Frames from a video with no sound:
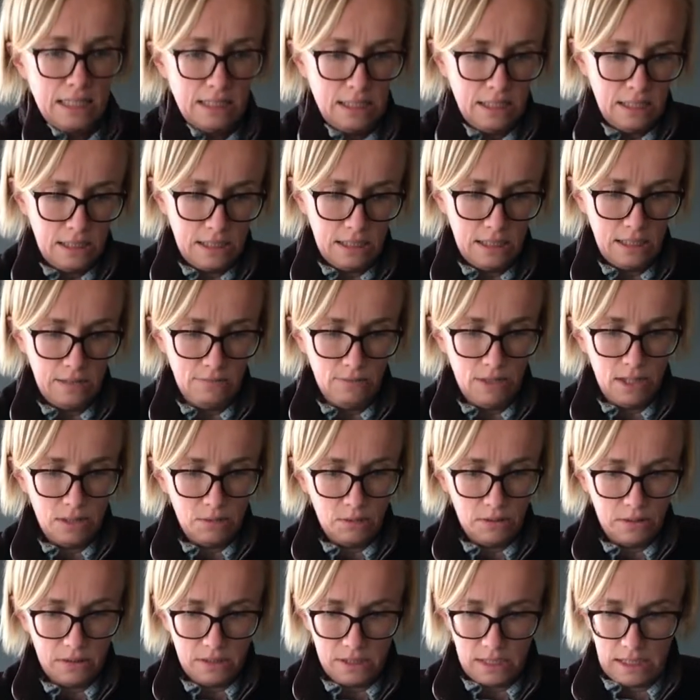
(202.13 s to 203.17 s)
and you don't really
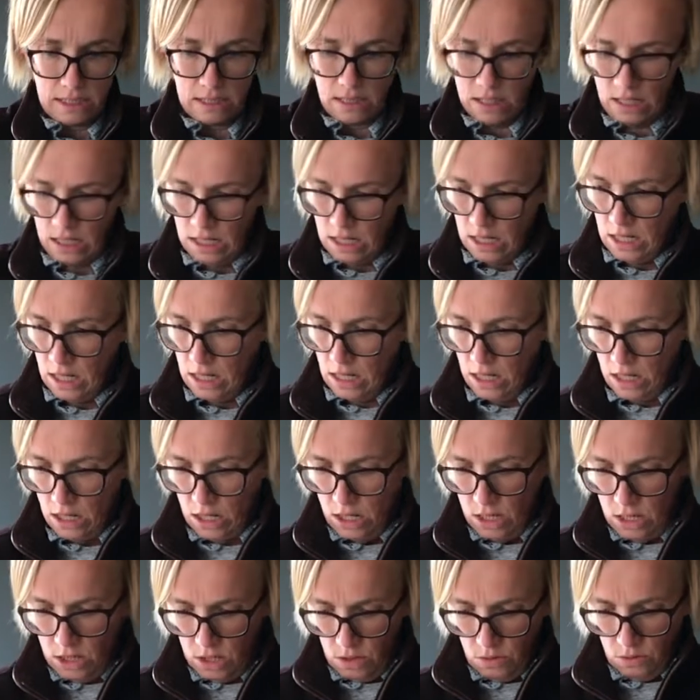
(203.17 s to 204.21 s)
want
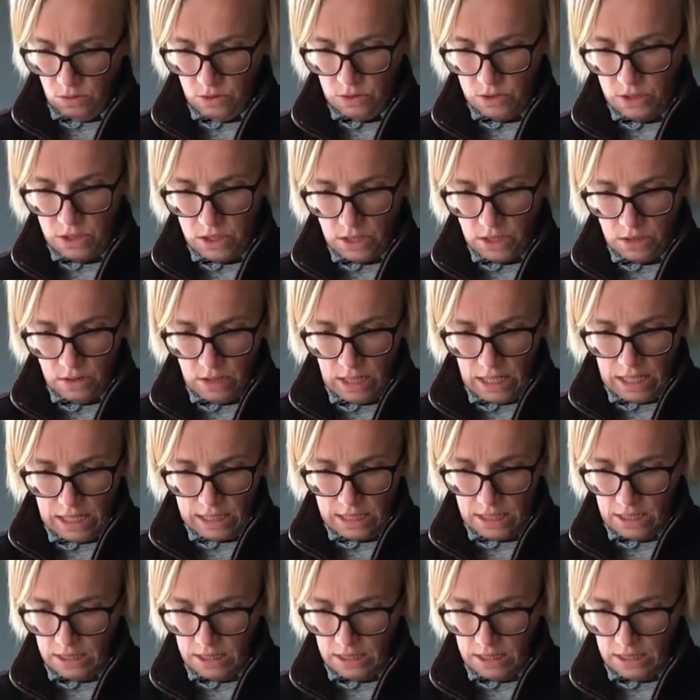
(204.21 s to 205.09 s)
to do that.